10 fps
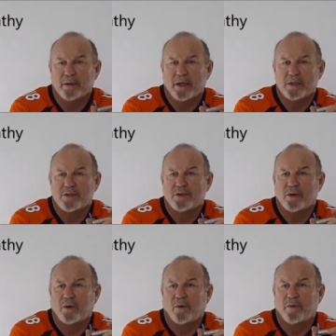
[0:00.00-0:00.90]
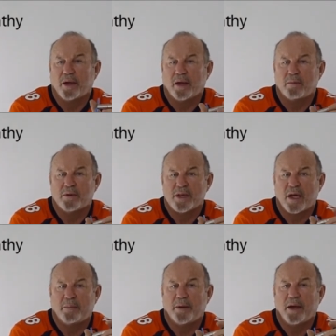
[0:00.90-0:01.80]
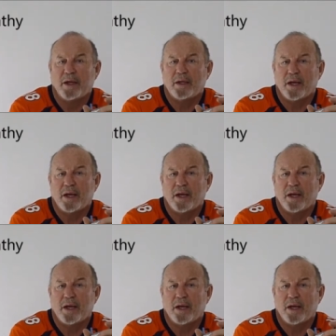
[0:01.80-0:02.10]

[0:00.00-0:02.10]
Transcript: And so the animal is out of pain